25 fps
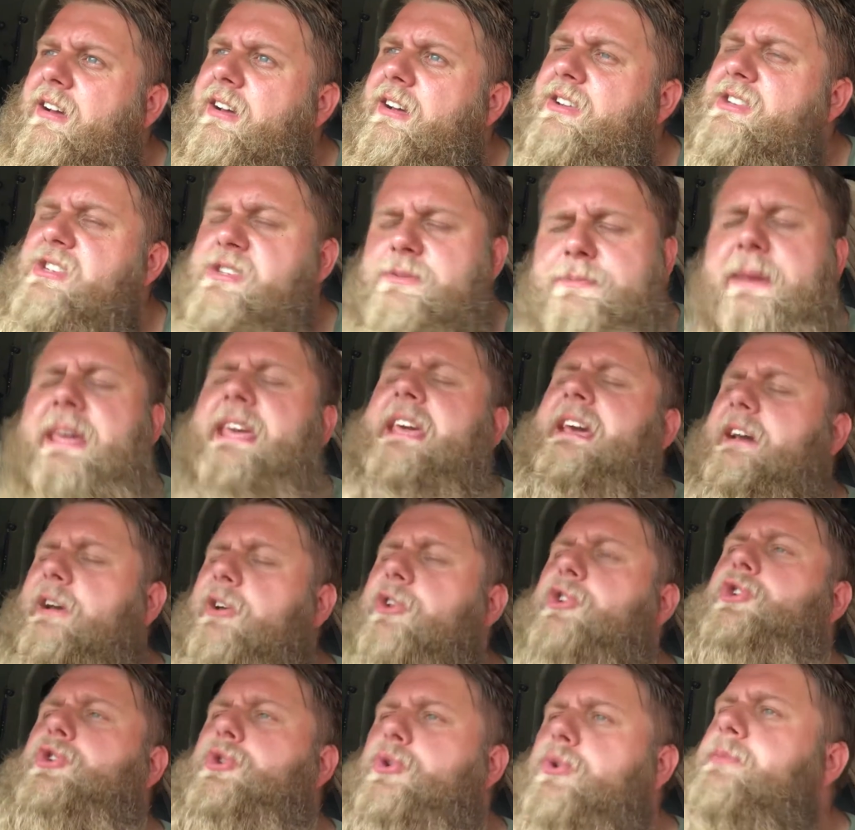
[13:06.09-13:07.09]

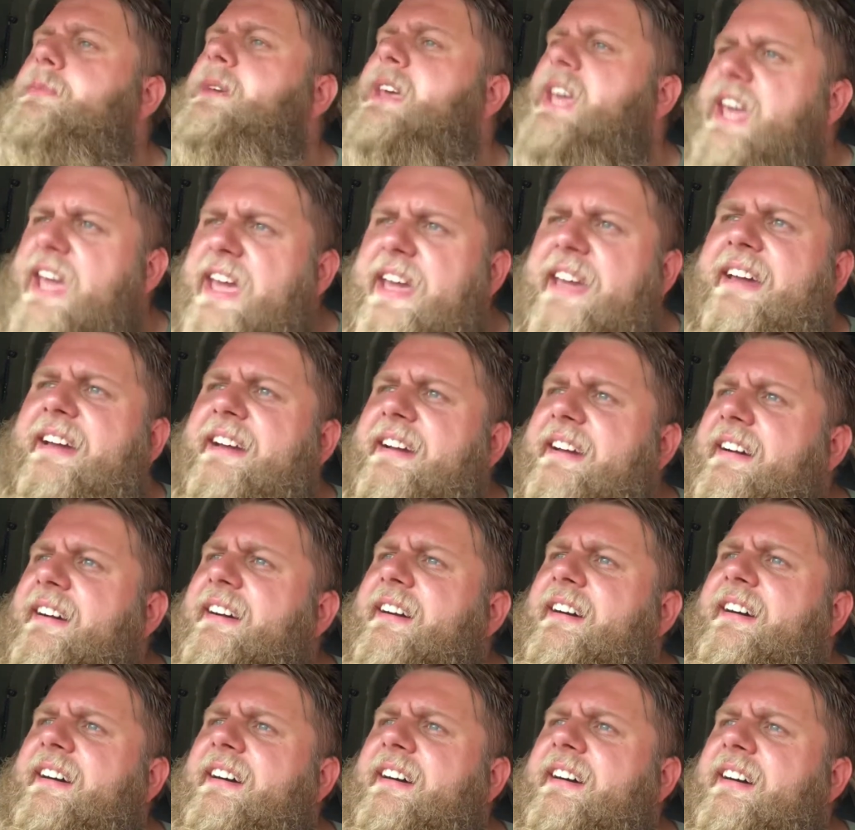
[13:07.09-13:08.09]
Speak to me.
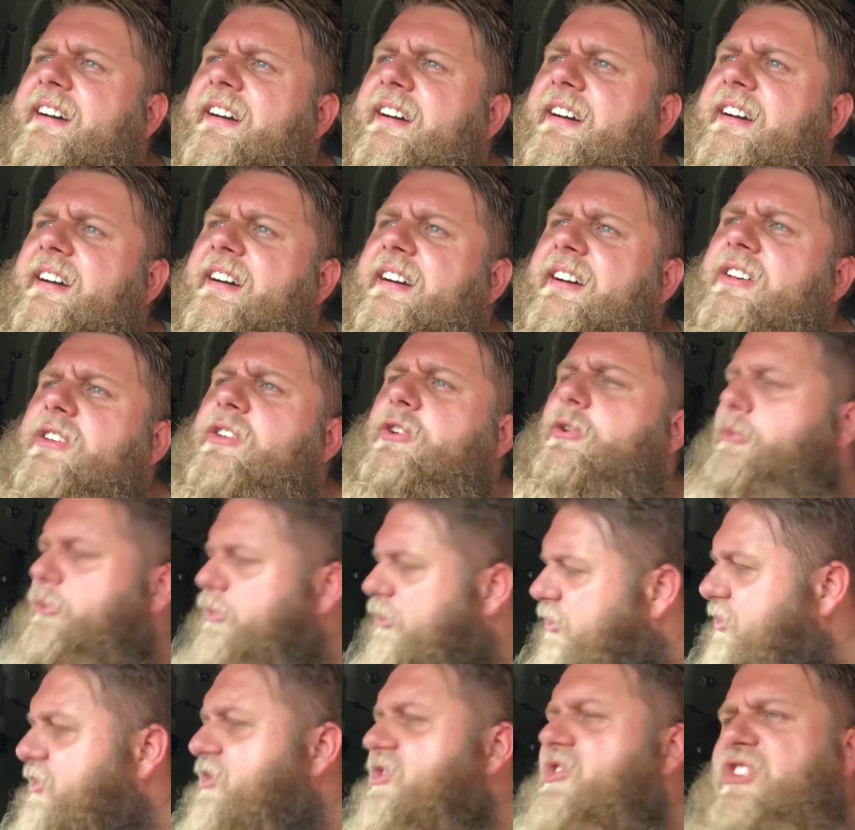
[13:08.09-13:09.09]
You
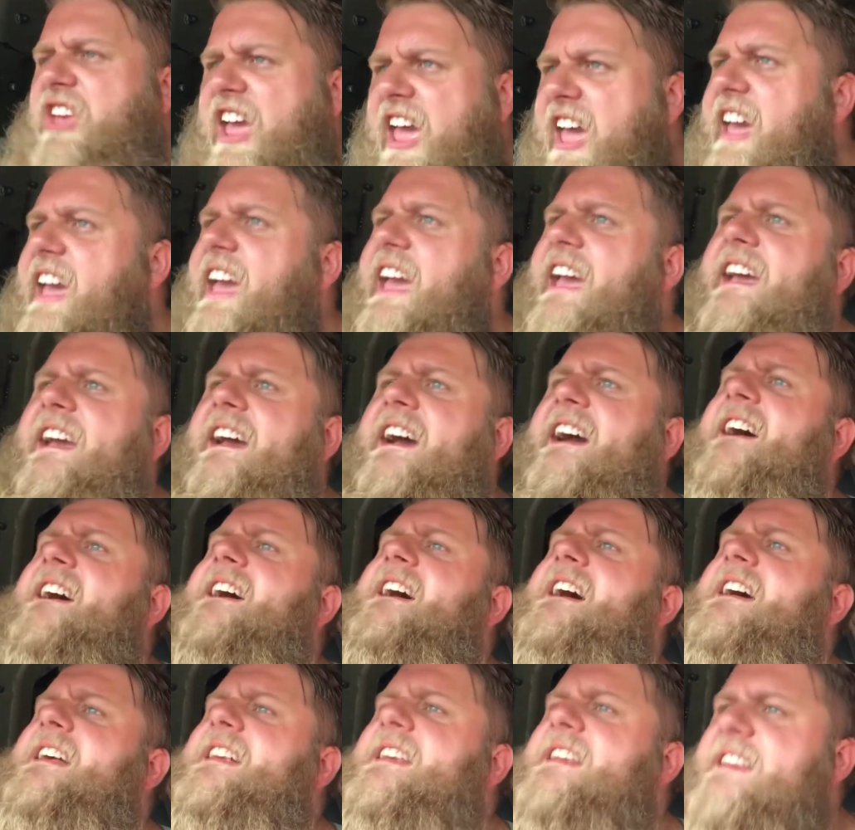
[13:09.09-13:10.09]
were saying
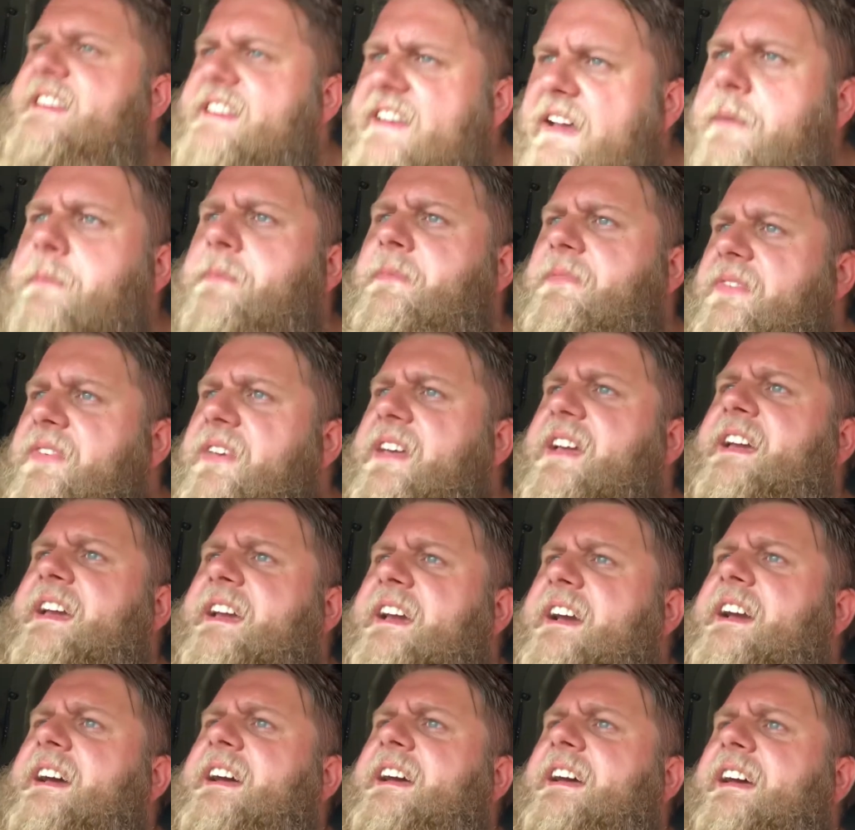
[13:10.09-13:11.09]

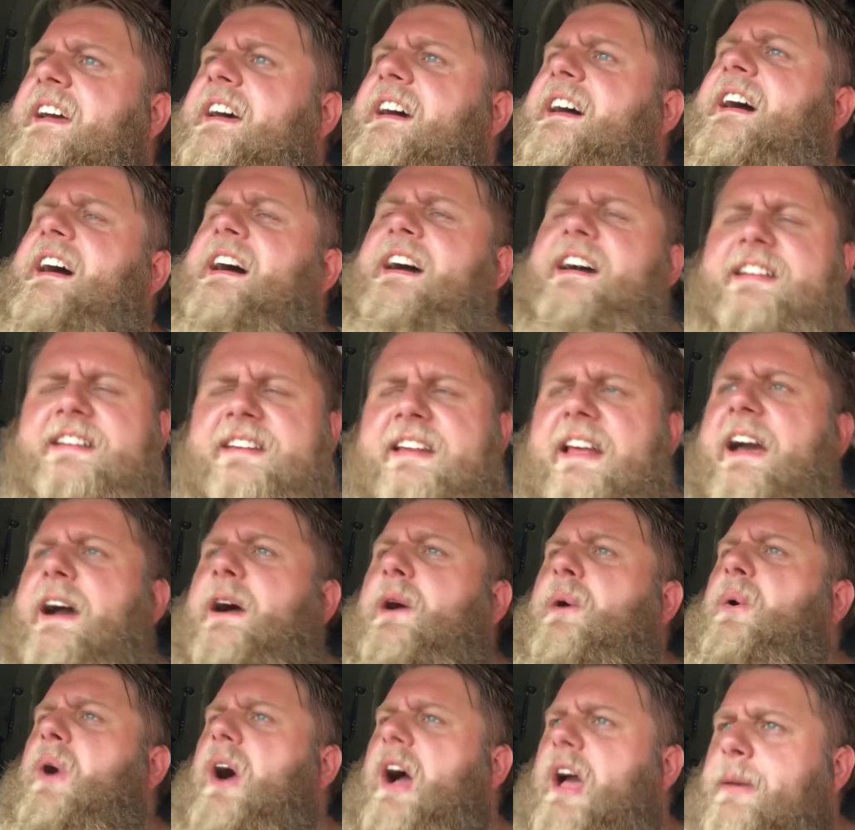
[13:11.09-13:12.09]
something, and
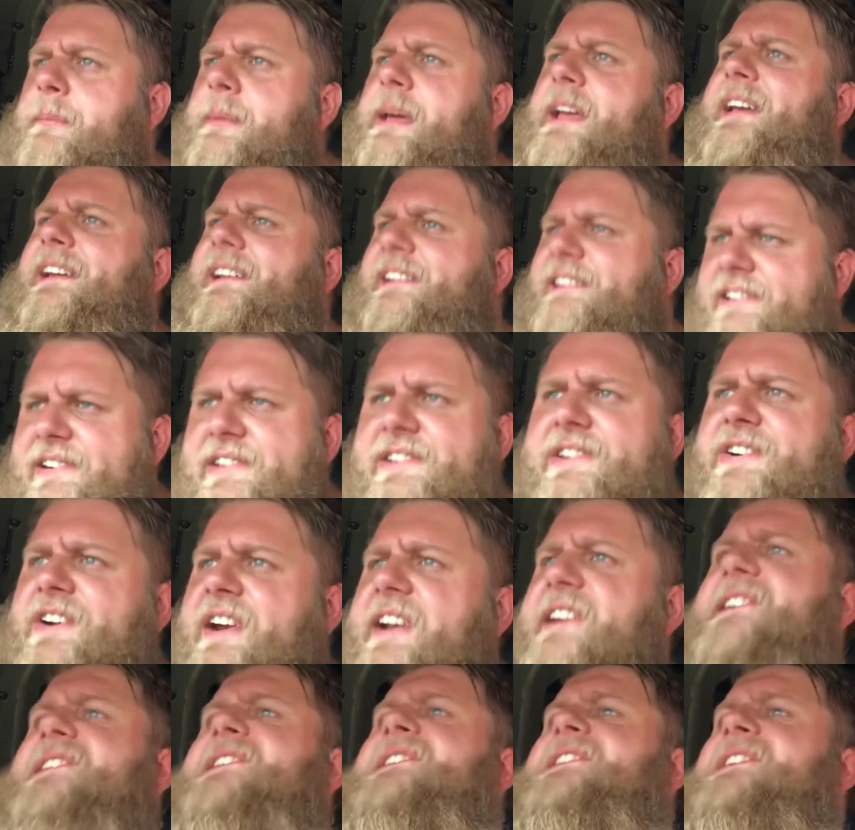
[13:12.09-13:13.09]
now I'm
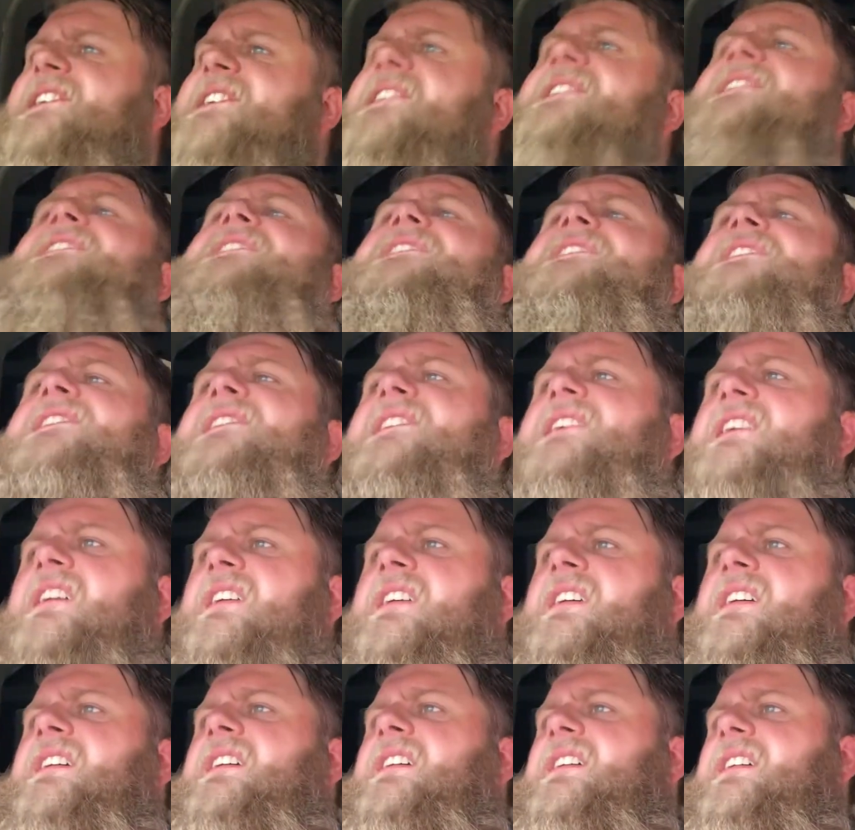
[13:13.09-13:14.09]
interested.
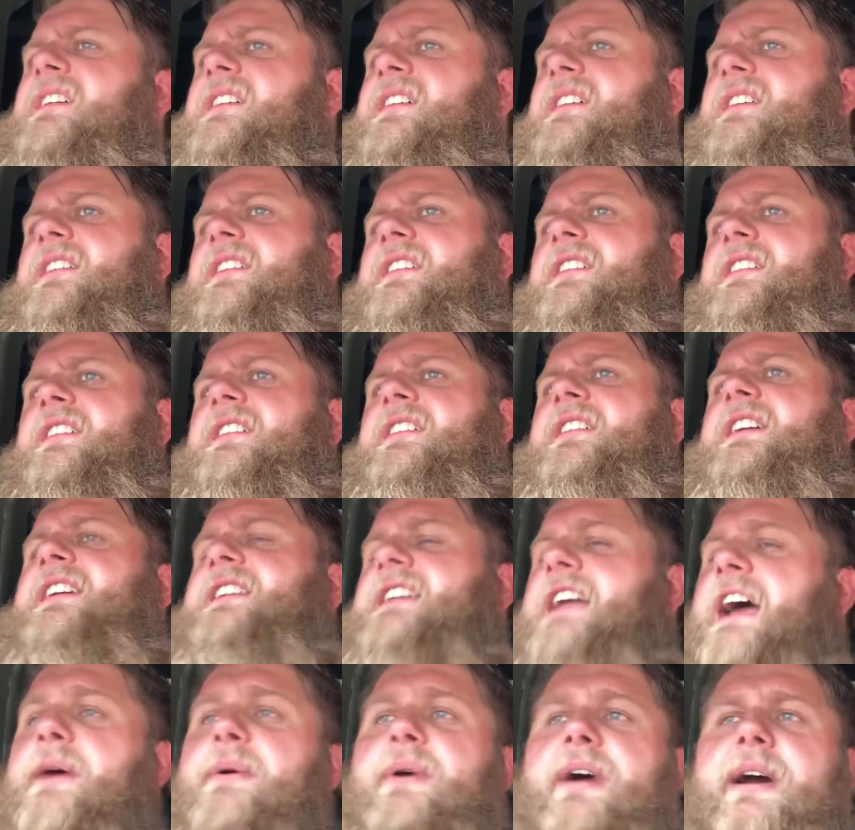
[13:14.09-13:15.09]
And
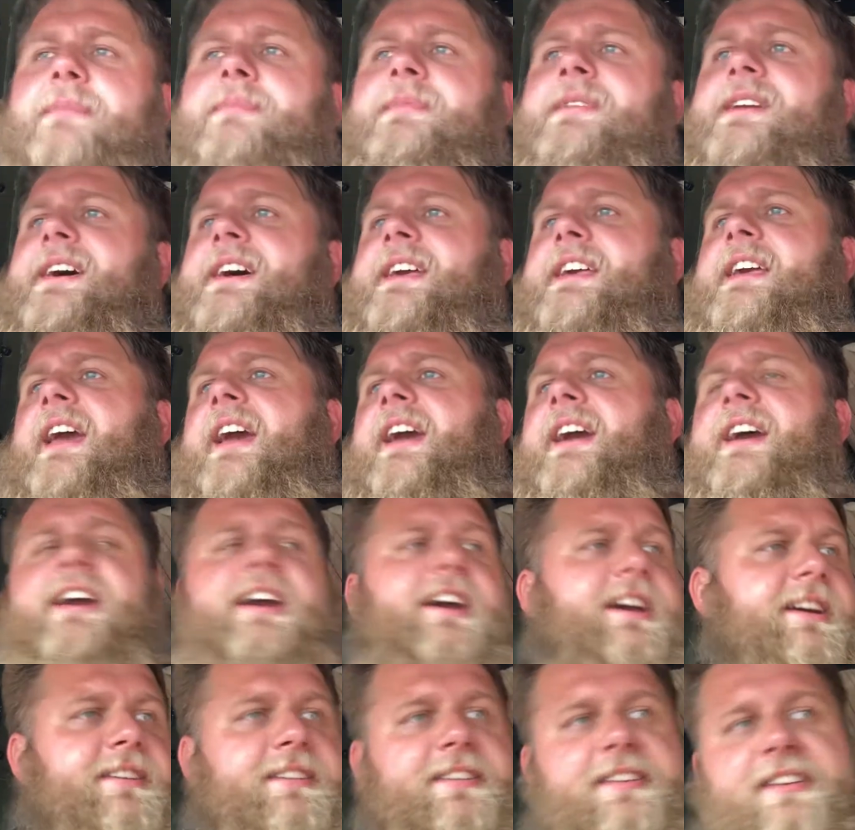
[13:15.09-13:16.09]
now I'm like,
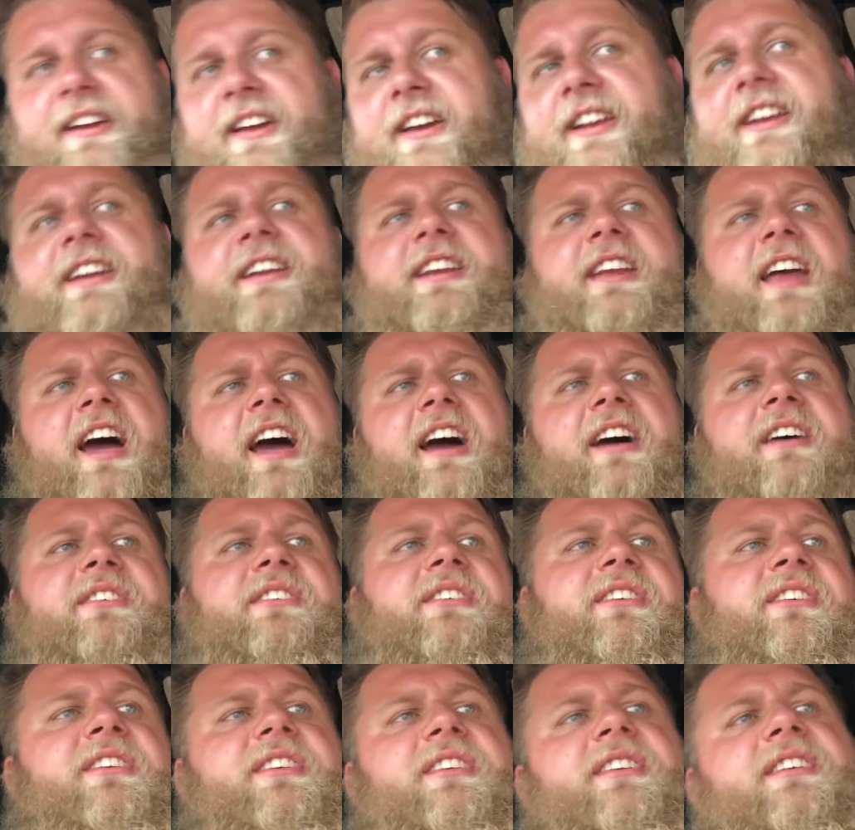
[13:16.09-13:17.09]
I don't know.
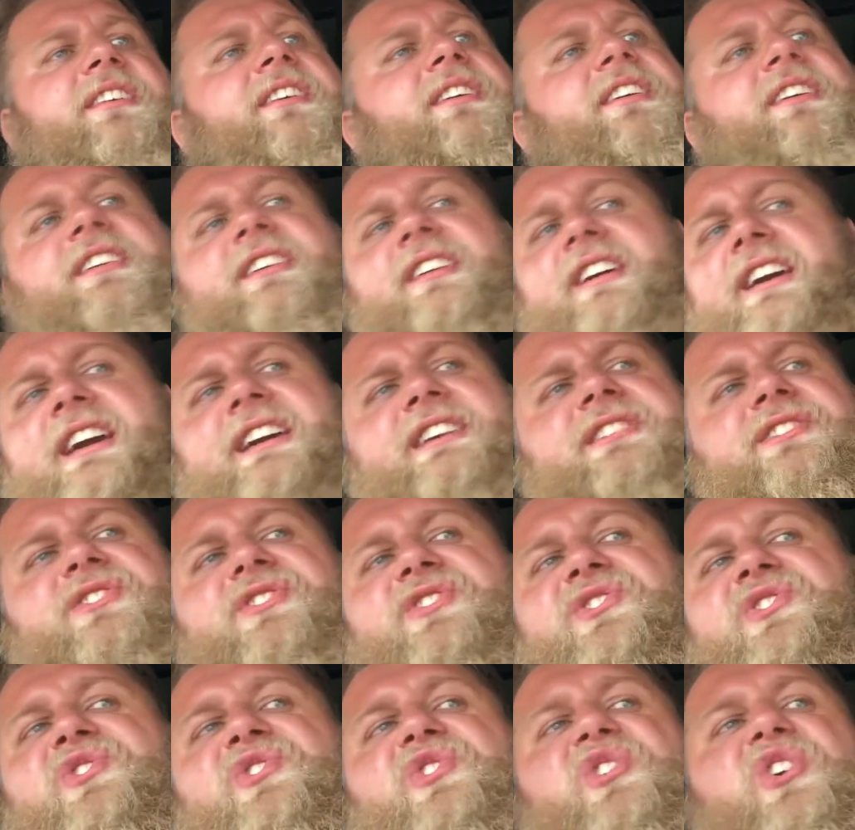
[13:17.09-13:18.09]

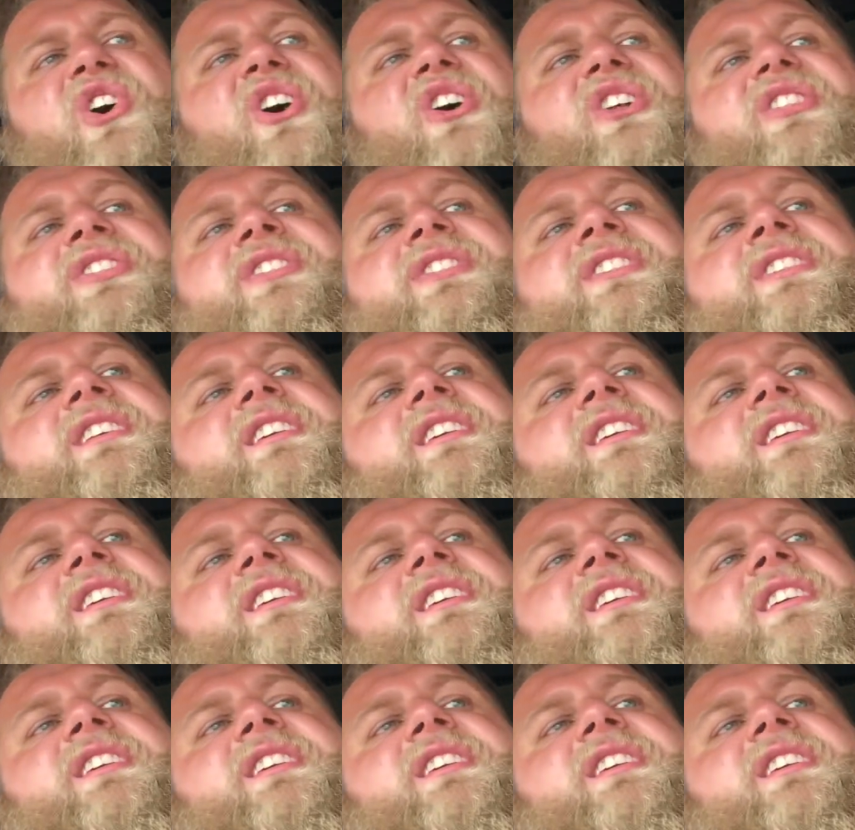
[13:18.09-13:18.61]
It's gone.